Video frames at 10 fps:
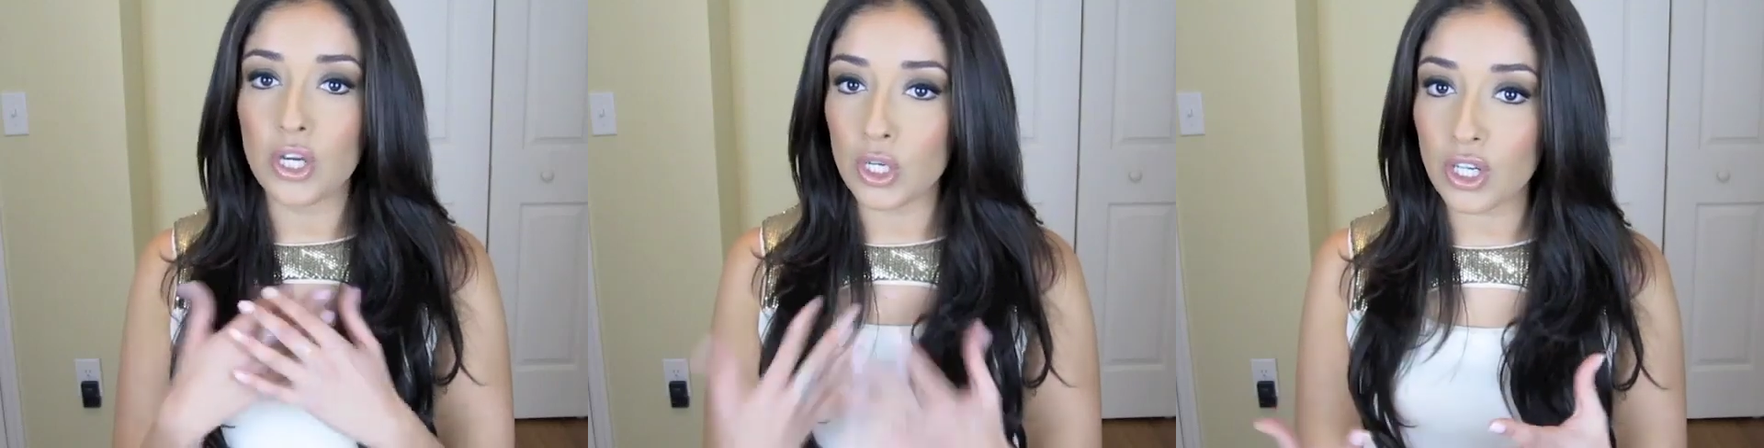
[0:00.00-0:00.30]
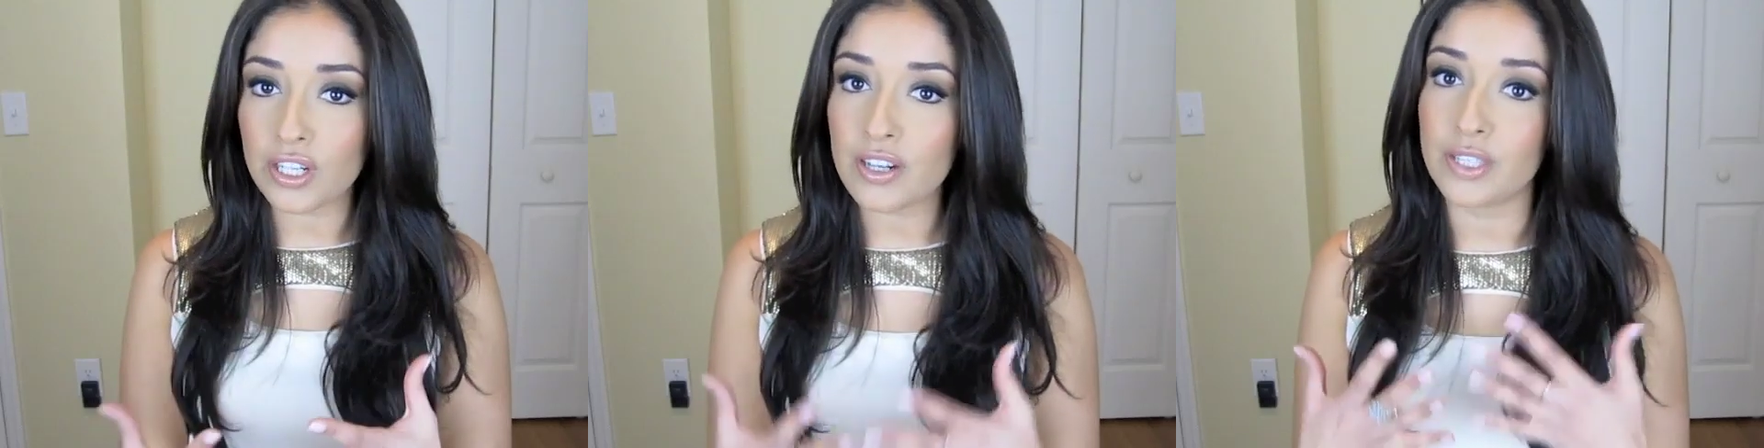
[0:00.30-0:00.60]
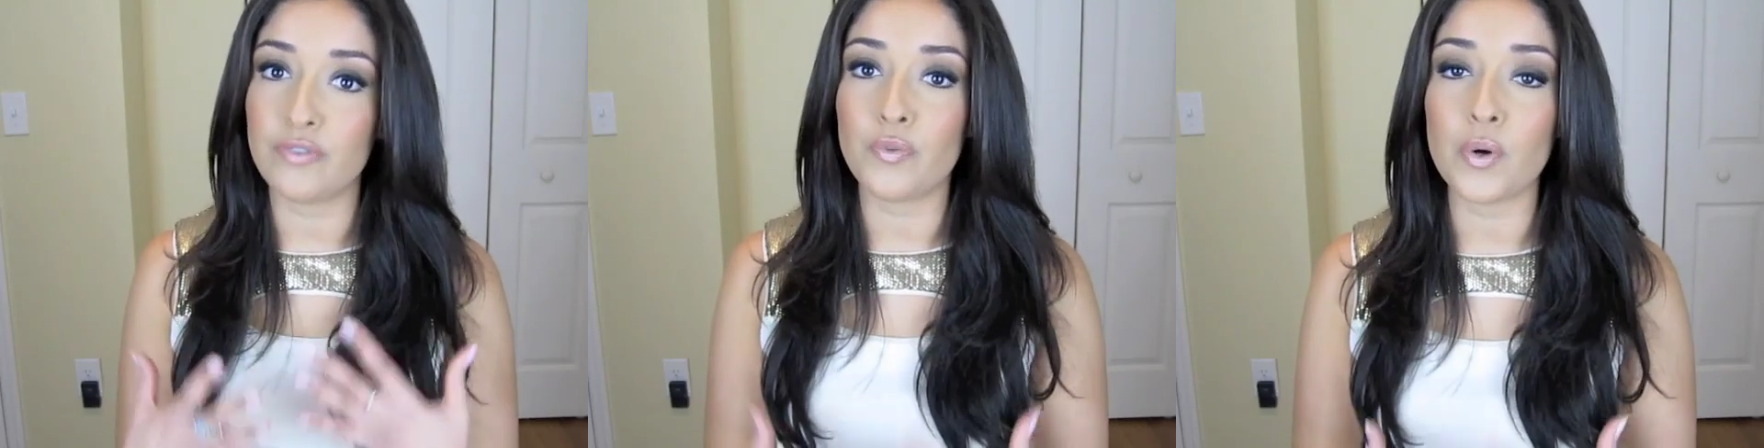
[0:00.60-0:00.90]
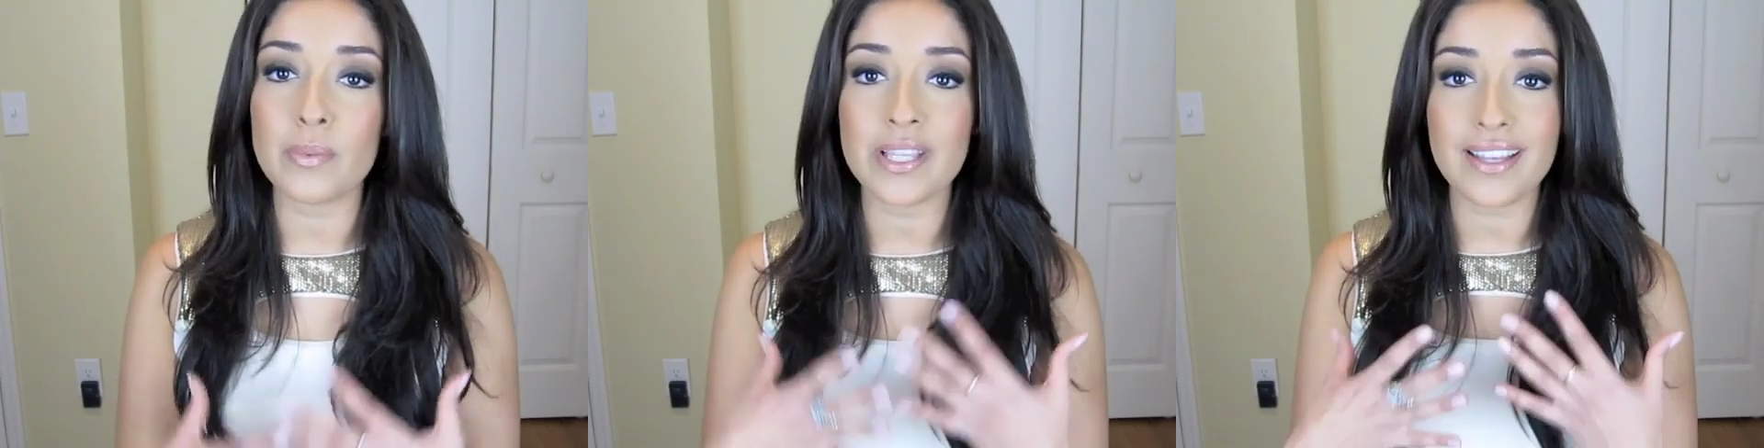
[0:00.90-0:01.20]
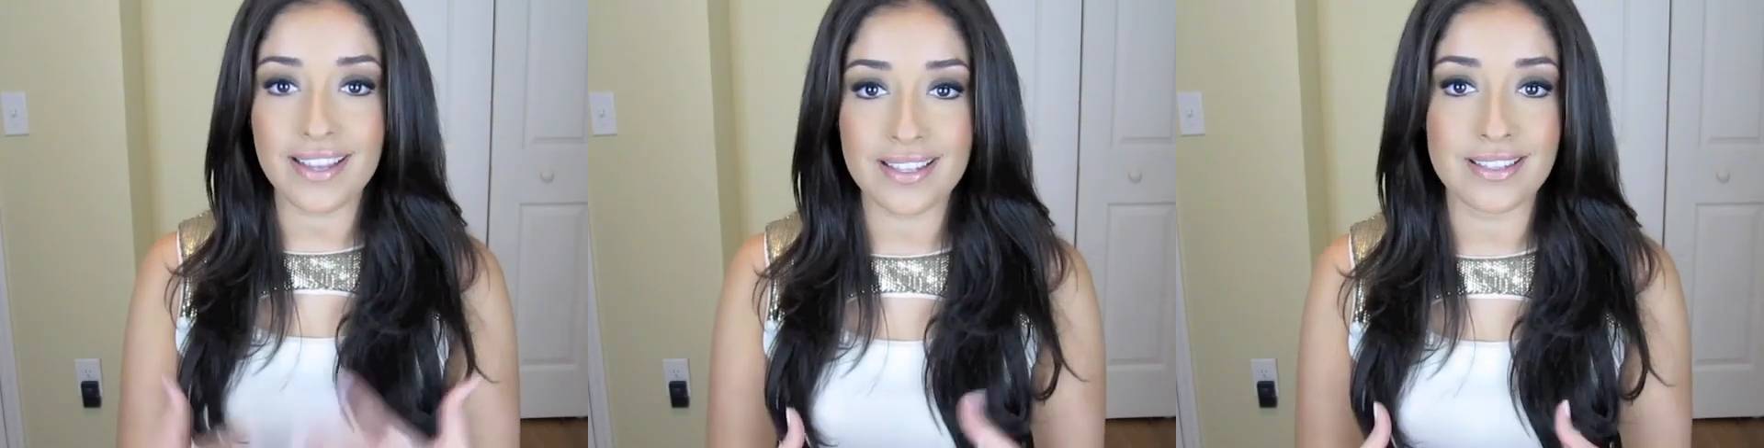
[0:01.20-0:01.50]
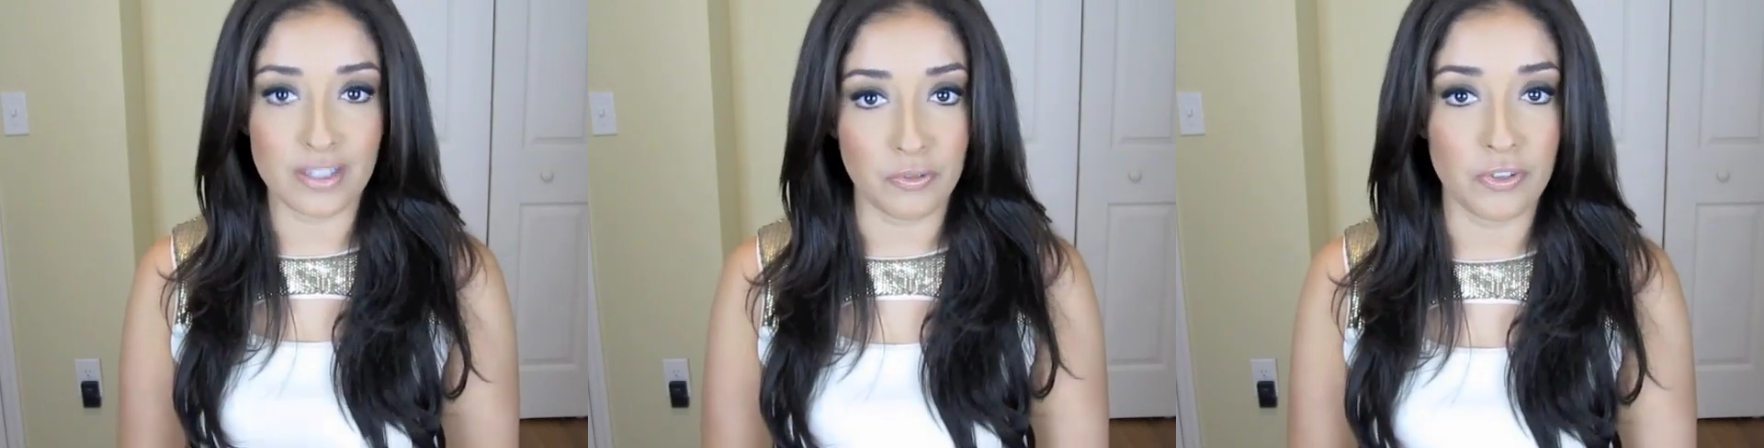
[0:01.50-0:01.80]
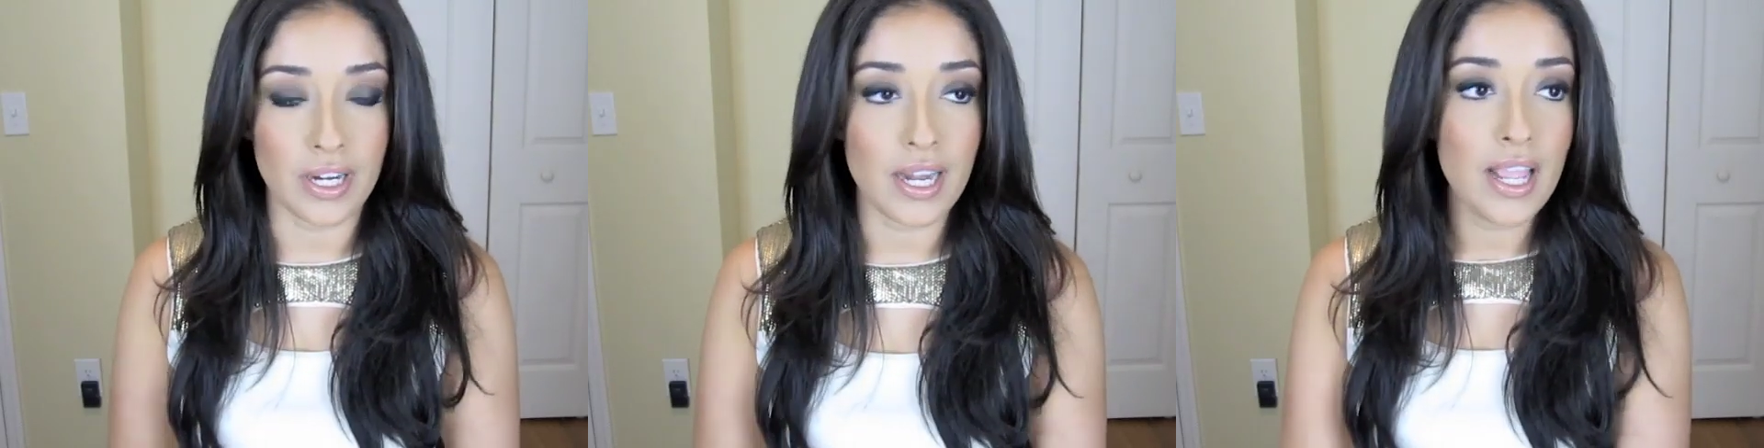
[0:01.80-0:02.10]
Nur, the formula is
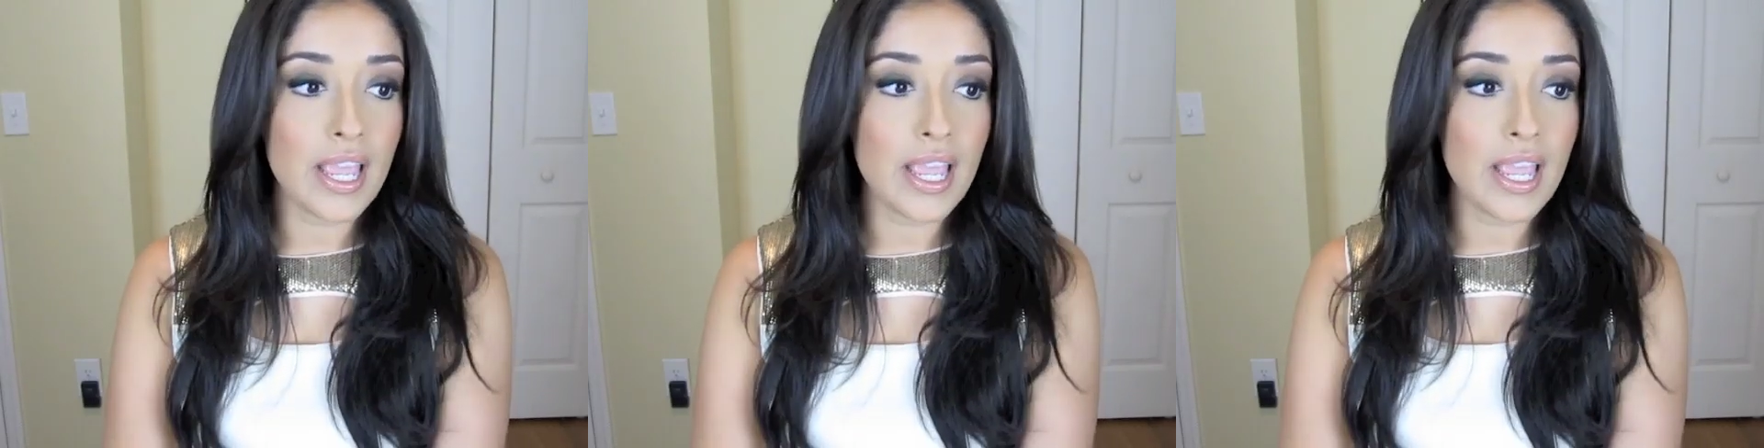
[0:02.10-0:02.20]
different.